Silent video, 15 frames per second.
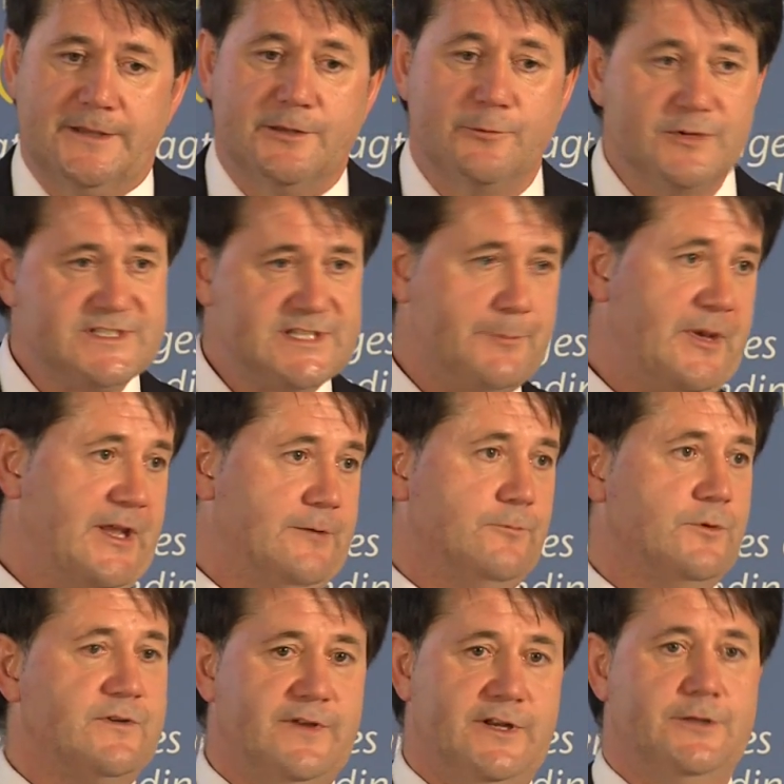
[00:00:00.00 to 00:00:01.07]
the recipient
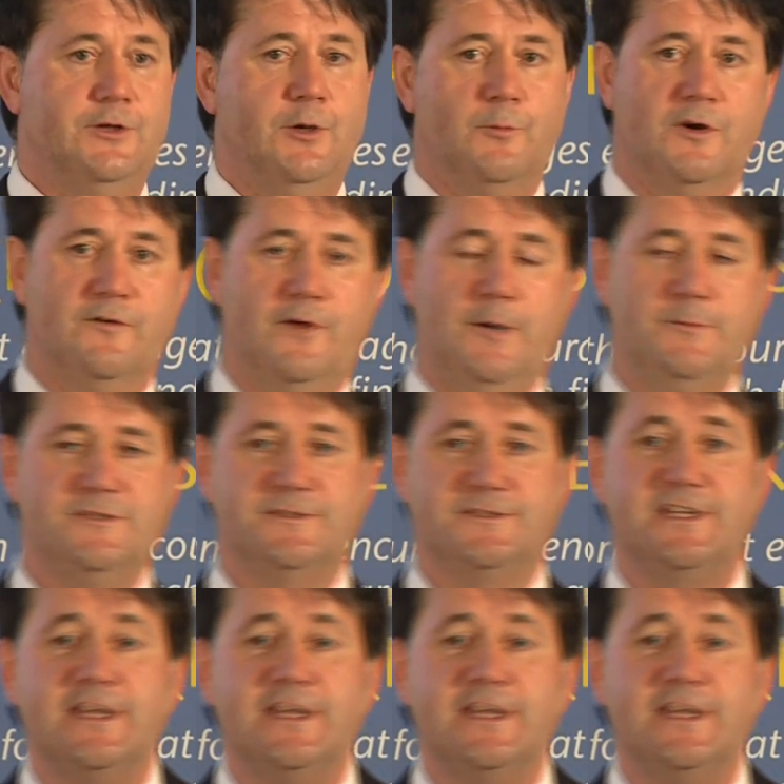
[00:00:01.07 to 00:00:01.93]
would have had a number of options.